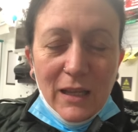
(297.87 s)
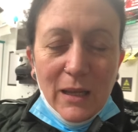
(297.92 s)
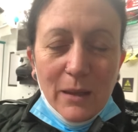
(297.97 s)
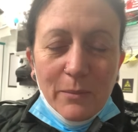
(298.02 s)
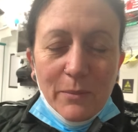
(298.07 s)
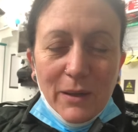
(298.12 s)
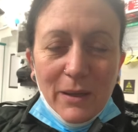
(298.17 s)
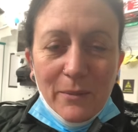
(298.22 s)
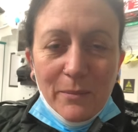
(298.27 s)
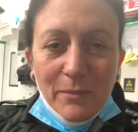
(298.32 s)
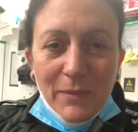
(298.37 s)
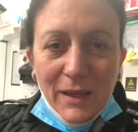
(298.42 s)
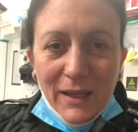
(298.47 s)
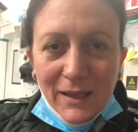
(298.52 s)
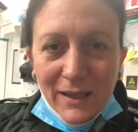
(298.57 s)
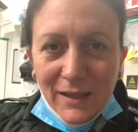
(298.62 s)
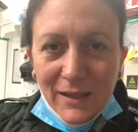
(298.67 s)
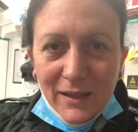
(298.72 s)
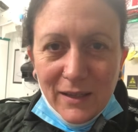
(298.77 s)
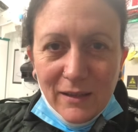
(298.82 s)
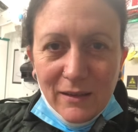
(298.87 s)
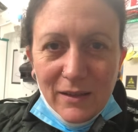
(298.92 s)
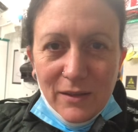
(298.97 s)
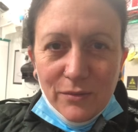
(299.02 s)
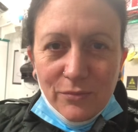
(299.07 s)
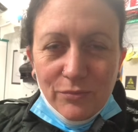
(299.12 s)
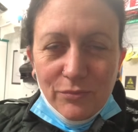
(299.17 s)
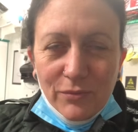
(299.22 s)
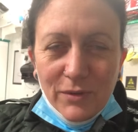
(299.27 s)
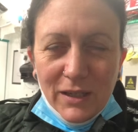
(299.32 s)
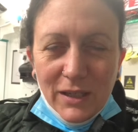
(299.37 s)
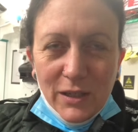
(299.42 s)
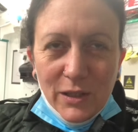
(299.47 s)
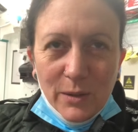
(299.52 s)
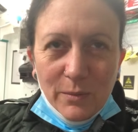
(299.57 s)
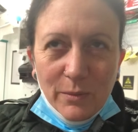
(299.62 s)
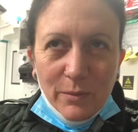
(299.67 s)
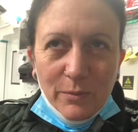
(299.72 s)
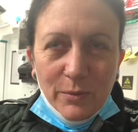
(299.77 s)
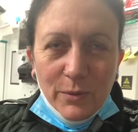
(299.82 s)
But a mangar is really
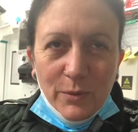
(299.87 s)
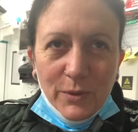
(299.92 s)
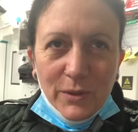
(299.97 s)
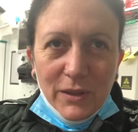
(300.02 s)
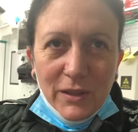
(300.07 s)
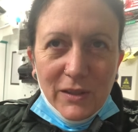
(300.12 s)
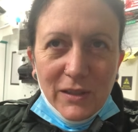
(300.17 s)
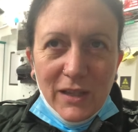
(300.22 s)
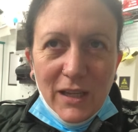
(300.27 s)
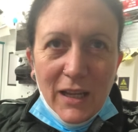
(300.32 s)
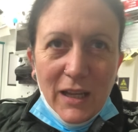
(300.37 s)
super important.